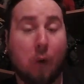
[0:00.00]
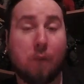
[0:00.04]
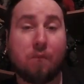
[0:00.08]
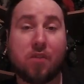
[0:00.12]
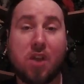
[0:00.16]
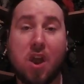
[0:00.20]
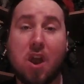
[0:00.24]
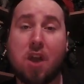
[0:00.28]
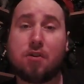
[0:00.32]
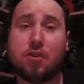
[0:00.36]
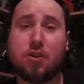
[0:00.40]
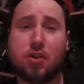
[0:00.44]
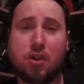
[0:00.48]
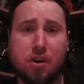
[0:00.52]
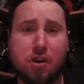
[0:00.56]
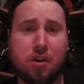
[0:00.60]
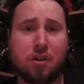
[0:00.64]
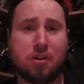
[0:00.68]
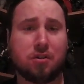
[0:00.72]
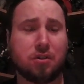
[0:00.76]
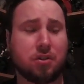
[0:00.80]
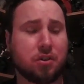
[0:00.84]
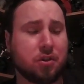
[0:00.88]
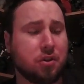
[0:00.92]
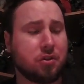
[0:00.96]
That
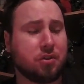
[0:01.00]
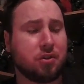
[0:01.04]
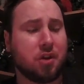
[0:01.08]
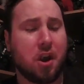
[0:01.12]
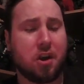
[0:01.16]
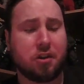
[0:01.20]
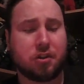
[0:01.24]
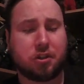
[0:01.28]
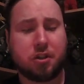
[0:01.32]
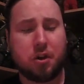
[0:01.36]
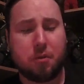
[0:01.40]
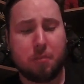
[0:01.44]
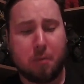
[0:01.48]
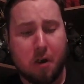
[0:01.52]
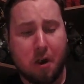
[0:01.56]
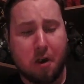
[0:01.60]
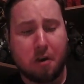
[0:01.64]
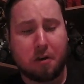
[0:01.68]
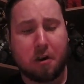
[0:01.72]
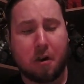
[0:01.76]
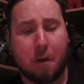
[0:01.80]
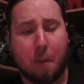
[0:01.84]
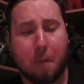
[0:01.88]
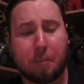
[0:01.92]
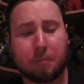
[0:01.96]
is a tasty
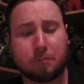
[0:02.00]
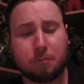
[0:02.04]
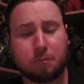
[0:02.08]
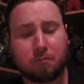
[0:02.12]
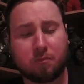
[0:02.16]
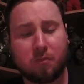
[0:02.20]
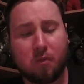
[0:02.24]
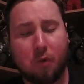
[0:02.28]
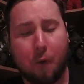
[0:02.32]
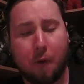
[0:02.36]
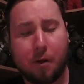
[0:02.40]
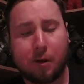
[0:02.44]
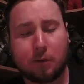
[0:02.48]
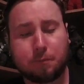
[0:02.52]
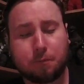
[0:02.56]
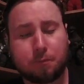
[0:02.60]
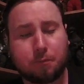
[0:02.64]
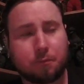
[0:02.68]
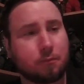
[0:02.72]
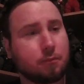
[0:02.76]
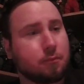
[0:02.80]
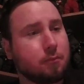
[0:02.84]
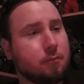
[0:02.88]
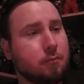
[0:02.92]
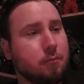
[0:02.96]
burger.
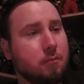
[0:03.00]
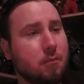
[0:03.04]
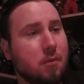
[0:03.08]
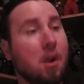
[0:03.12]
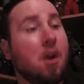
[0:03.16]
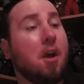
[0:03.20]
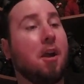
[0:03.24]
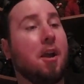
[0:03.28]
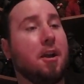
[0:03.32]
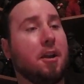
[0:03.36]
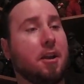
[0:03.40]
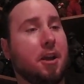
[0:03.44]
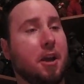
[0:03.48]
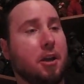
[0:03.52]
Hey,